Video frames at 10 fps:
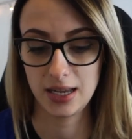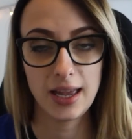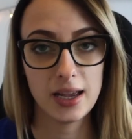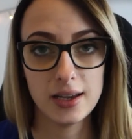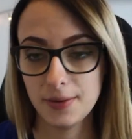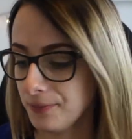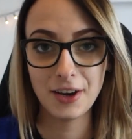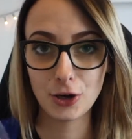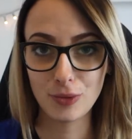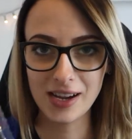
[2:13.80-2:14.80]
heck.
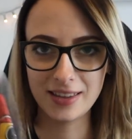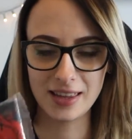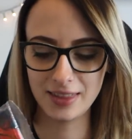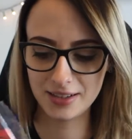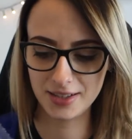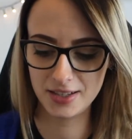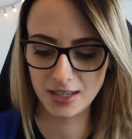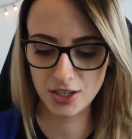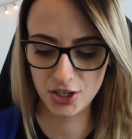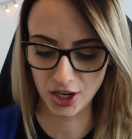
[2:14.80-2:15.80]
All right, then there's a
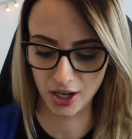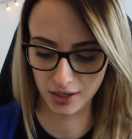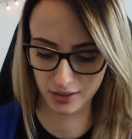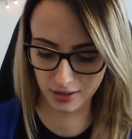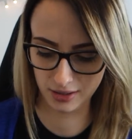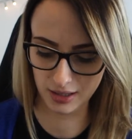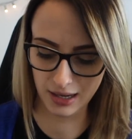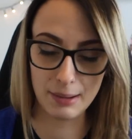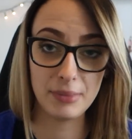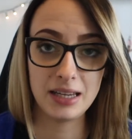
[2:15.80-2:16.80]
t-shirt.
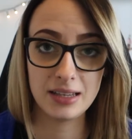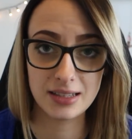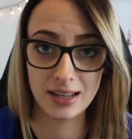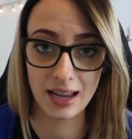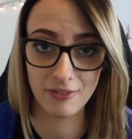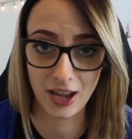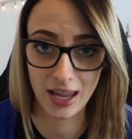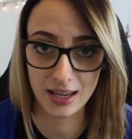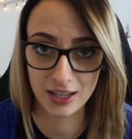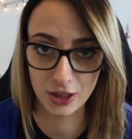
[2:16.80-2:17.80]
Let me have a